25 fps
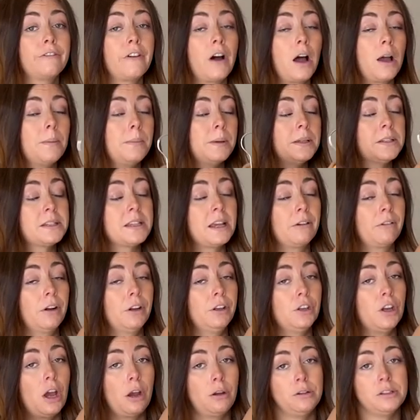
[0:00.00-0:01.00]
fibers, there are
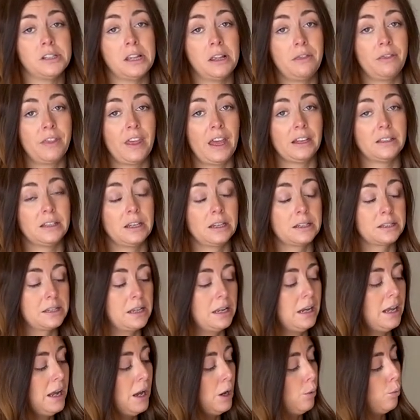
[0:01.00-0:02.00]
no synthetics
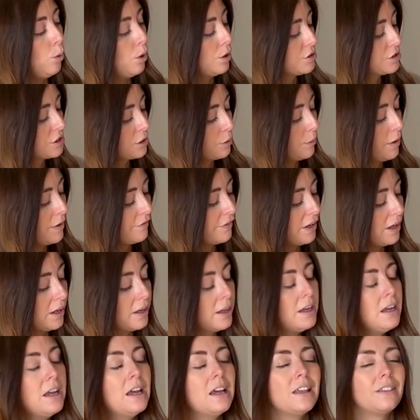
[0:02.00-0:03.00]
in here
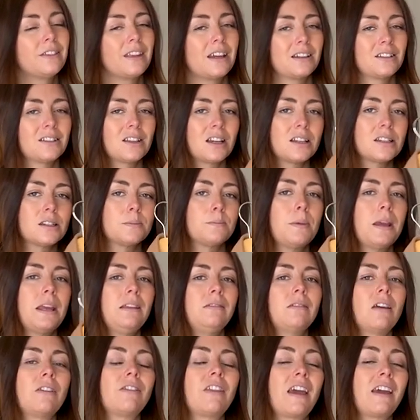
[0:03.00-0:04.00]
whatsoever, that does
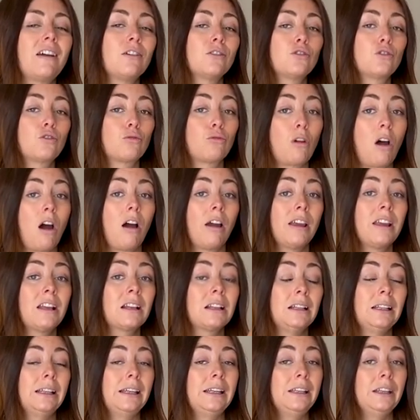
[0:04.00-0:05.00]
mean that they are dry
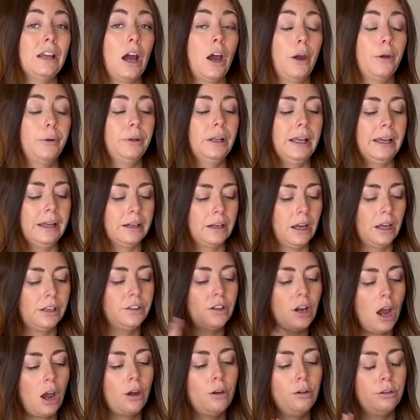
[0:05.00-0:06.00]
clean only. And I
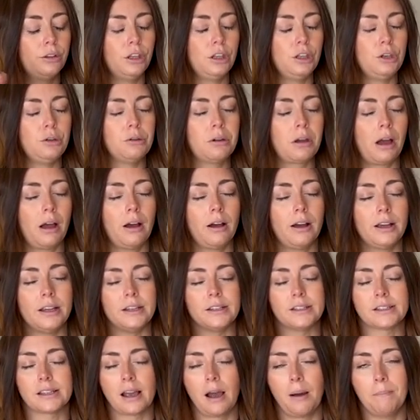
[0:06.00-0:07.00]
know that you
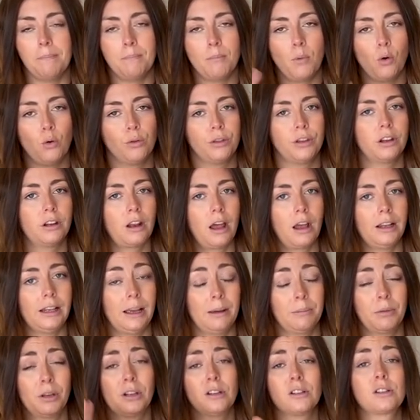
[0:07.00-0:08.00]
guys are more than
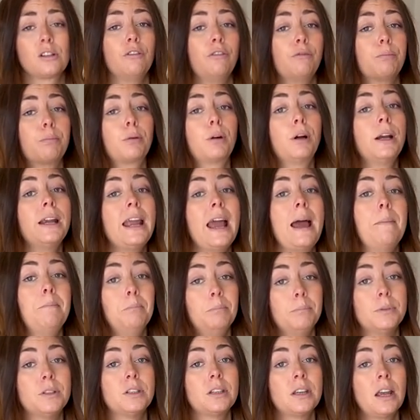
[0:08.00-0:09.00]
likely, I'm gonna sort of
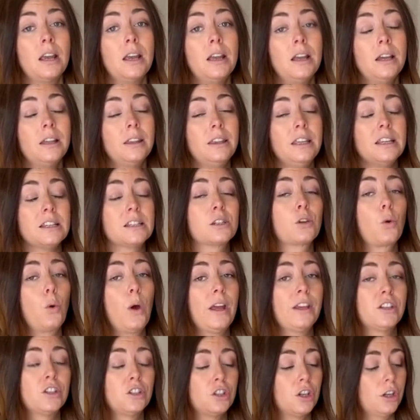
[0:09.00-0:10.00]
preempt this
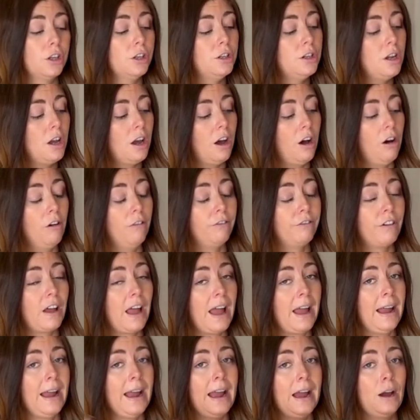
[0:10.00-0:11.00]
question of
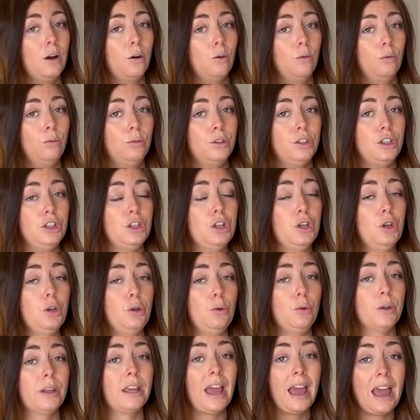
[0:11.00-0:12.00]
how do
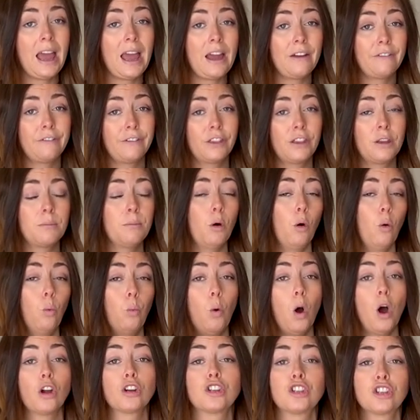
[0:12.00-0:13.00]
you care for them or
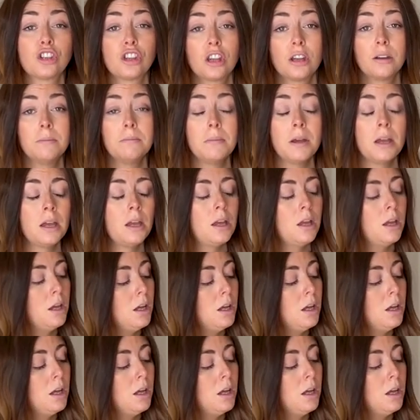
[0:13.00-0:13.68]
wash them?